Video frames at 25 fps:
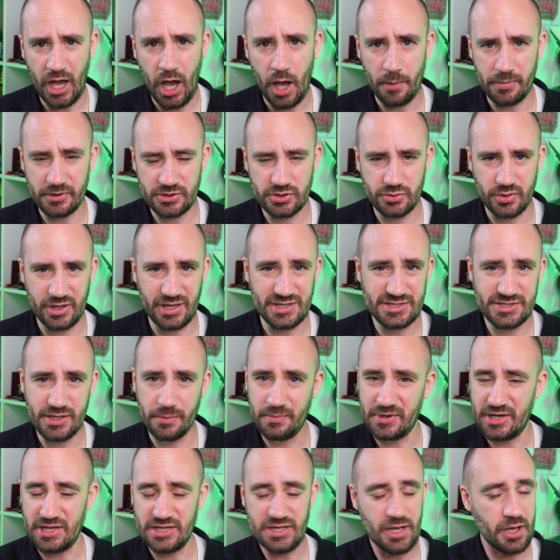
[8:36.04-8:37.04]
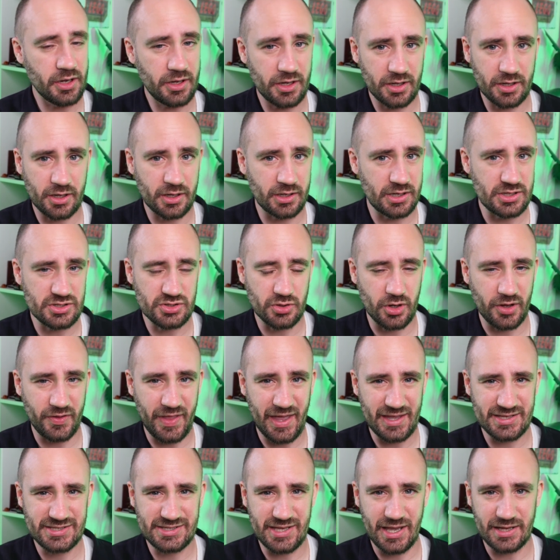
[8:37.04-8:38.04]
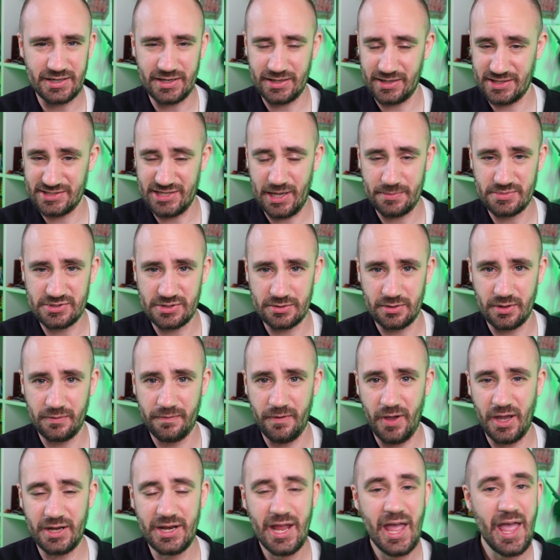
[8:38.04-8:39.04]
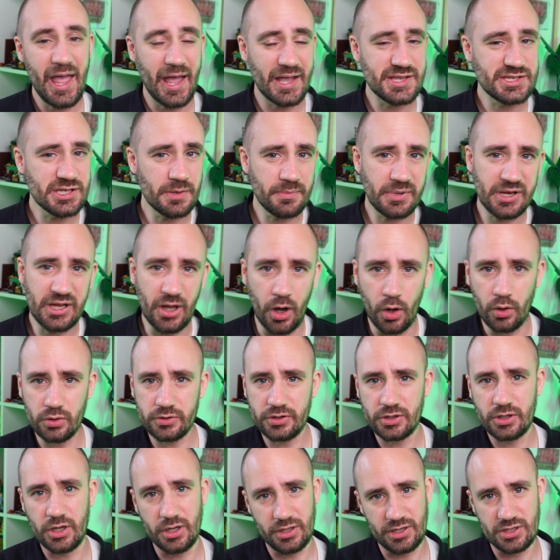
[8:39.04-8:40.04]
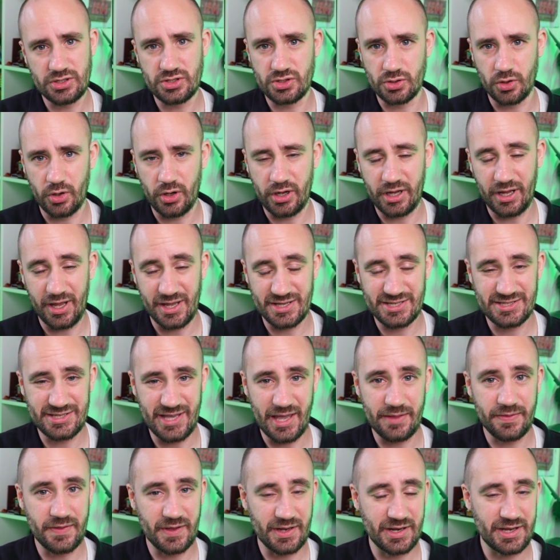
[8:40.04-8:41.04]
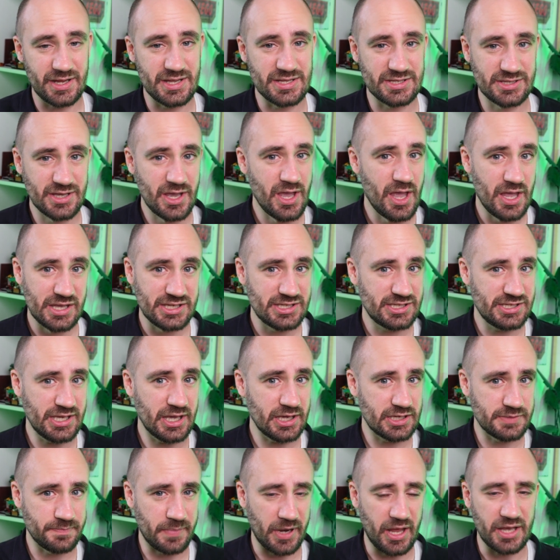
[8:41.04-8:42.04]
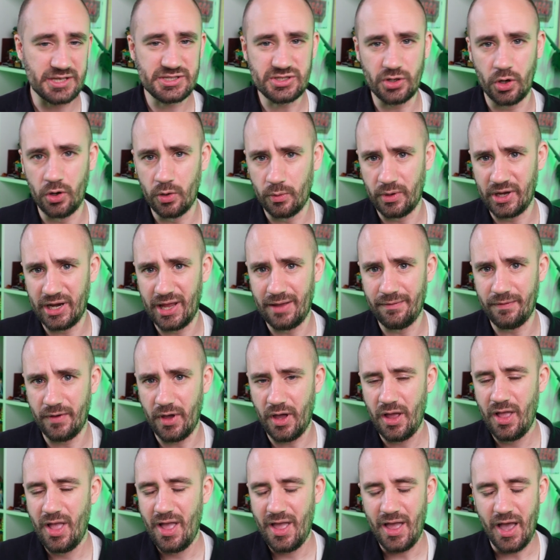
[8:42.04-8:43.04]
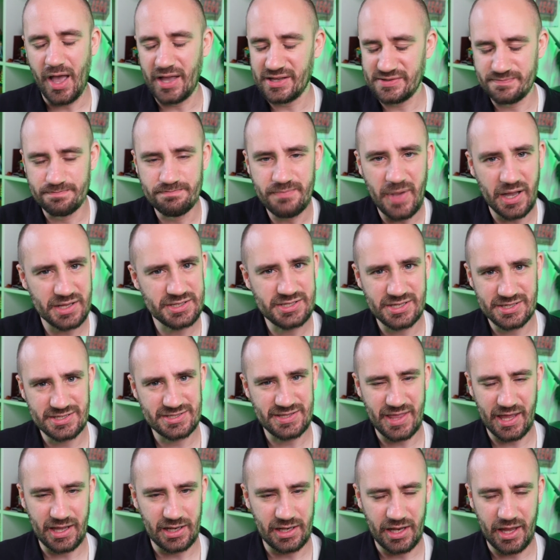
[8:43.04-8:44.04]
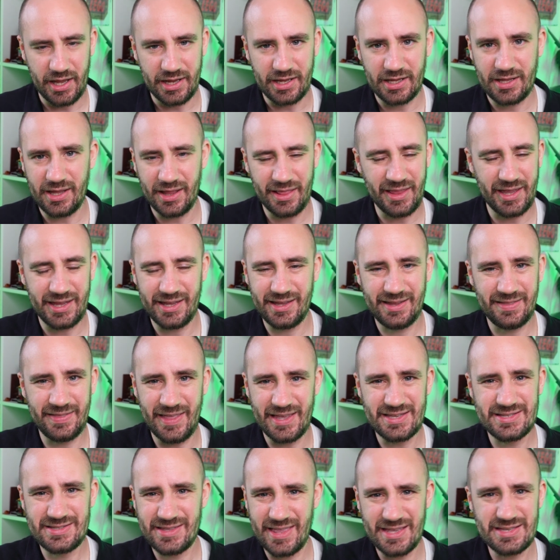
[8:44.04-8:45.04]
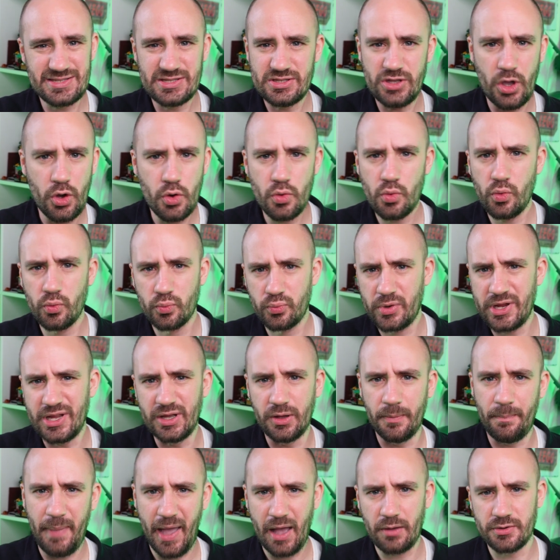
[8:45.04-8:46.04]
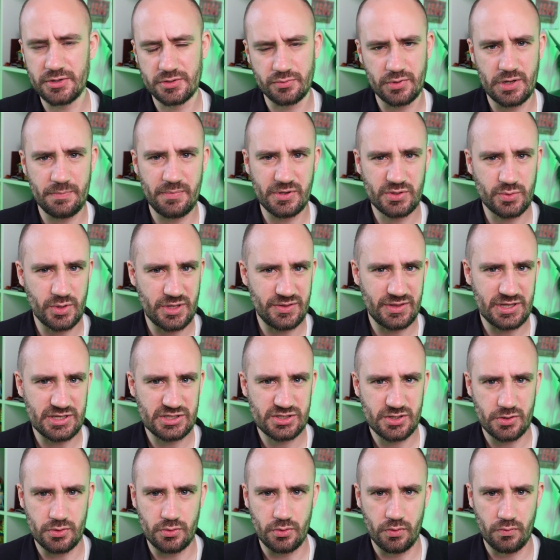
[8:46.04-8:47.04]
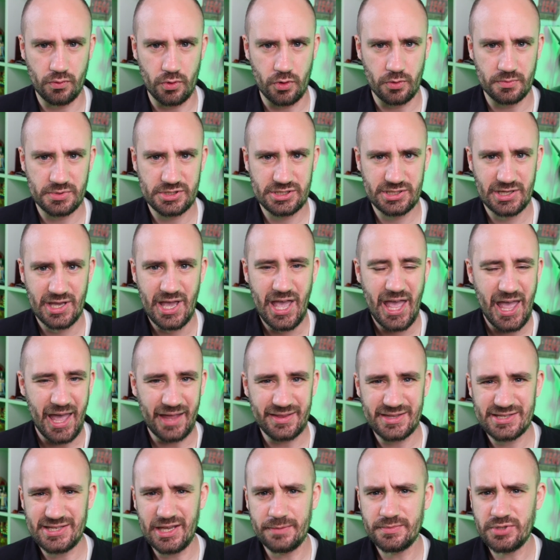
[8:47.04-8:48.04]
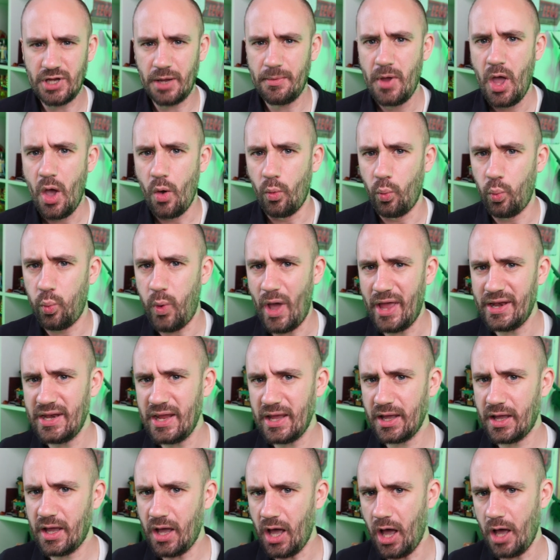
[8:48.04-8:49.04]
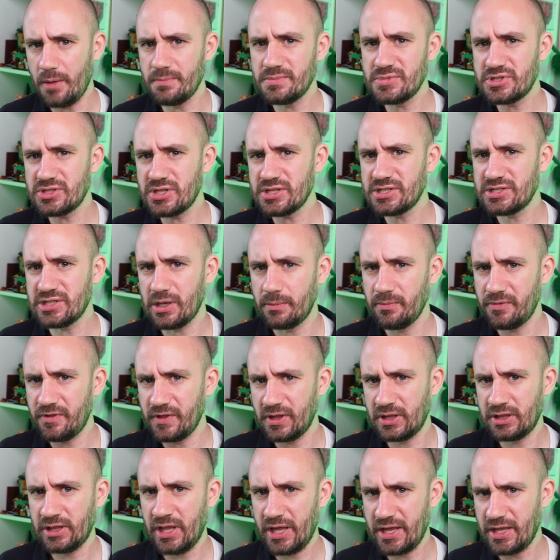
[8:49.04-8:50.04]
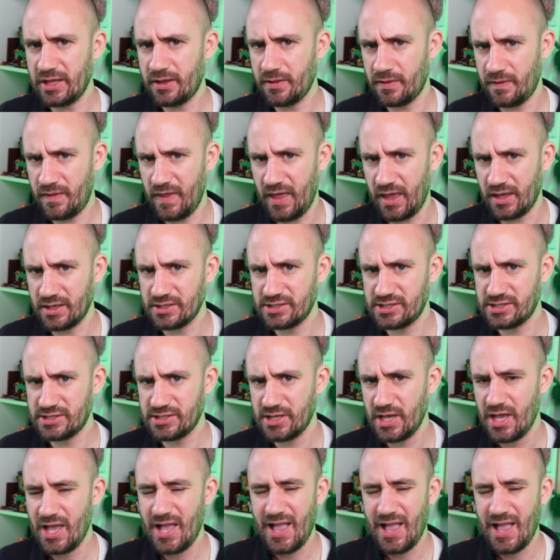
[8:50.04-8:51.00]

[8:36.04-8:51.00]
arbitrary, and somebody younger can enjoy that set and it's absolutely fine, and somebody older can enjoy a set that is 6+ or whatever as much as they like. Like there's no real boundary between these two groups. At the same time, when it comes to something like this,